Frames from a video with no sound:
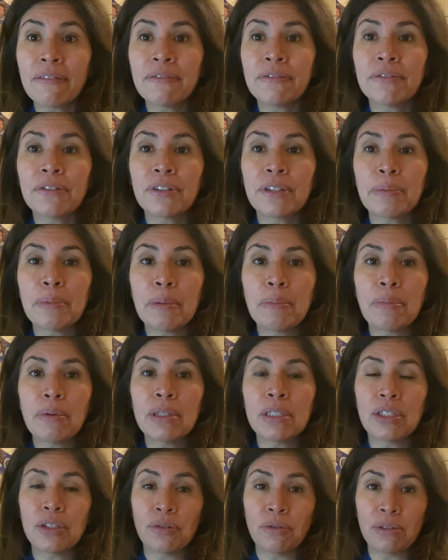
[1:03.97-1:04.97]
for the people
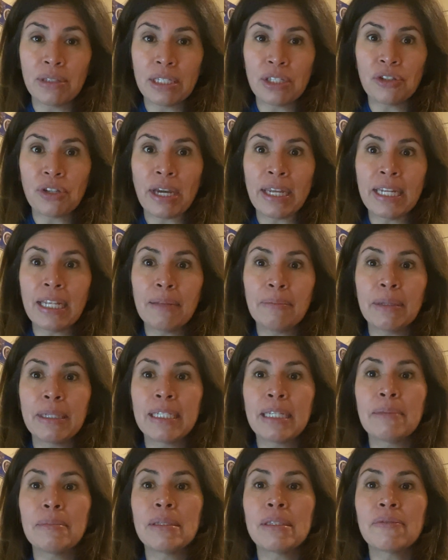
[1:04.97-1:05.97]
is new in this channel. My
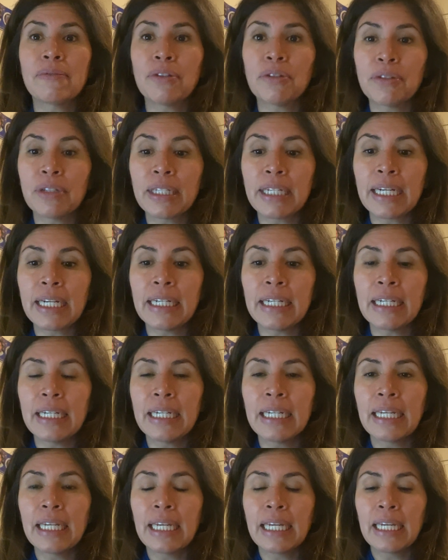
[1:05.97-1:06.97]
name is Veronica.
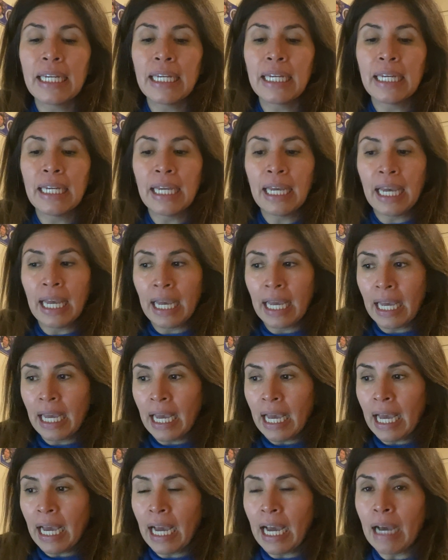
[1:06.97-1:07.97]

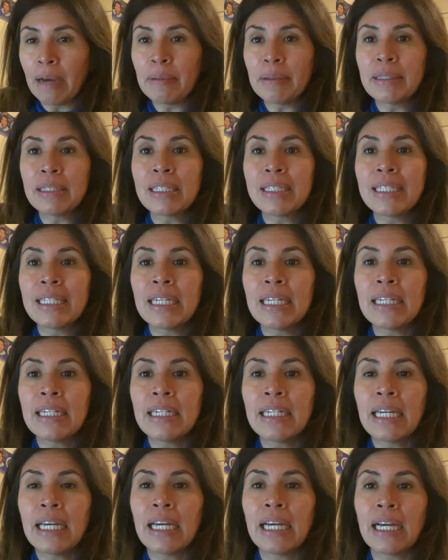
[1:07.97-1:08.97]
I'm an
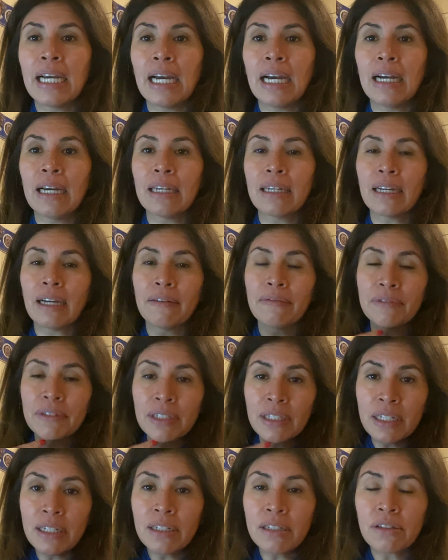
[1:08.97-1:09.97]
engineer. I have
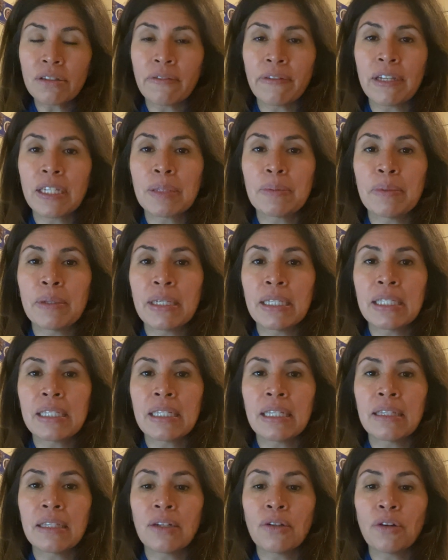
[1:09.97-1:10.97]
years of experience
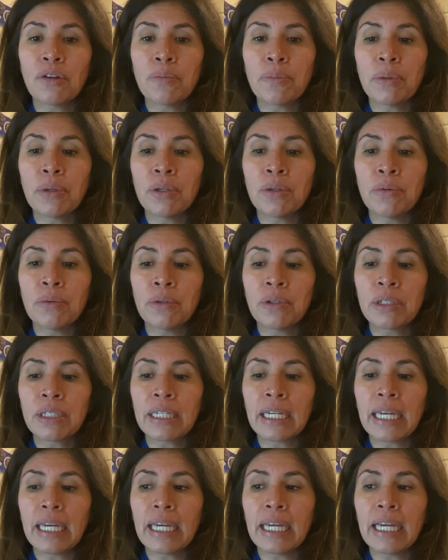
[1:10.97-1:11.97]
in the corporate
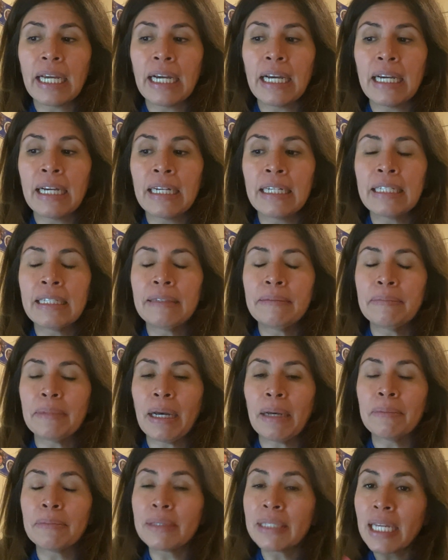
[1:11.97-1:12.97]
work, and
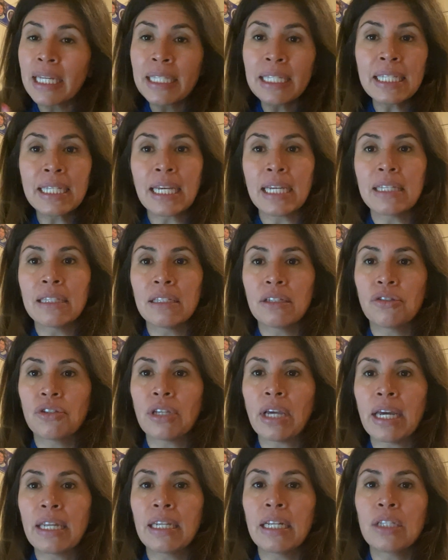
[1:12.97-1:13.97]
I'm dedicated this
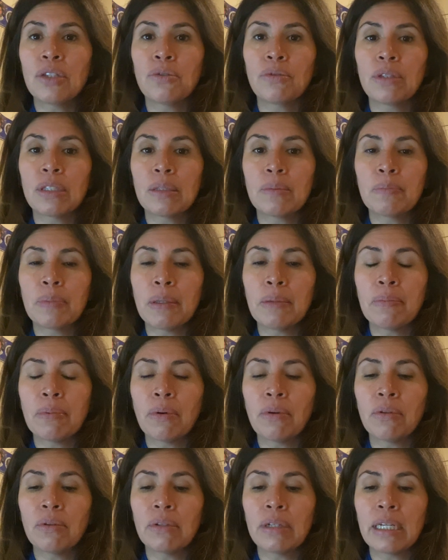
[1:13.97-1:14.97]
channel to these
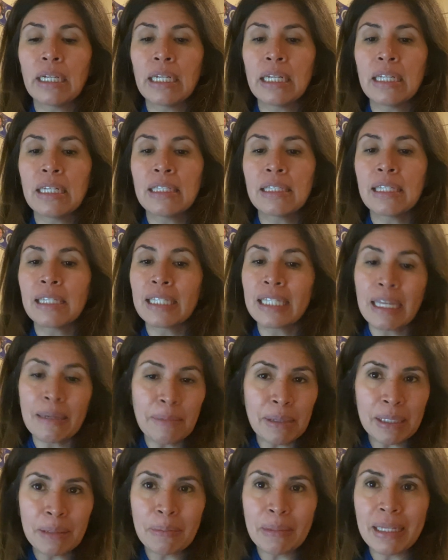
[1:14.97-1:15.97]
people. Is the
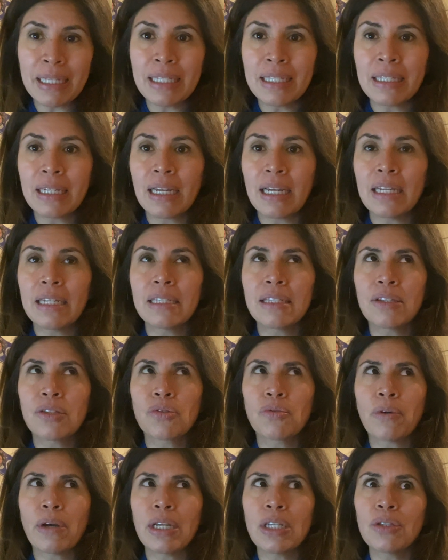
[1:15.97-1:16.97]
same as me, is
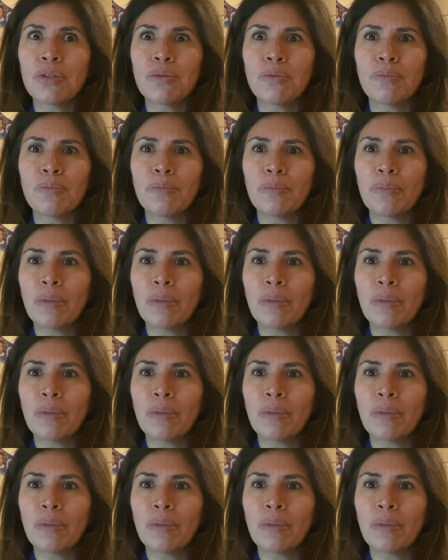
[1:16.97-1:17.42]
try to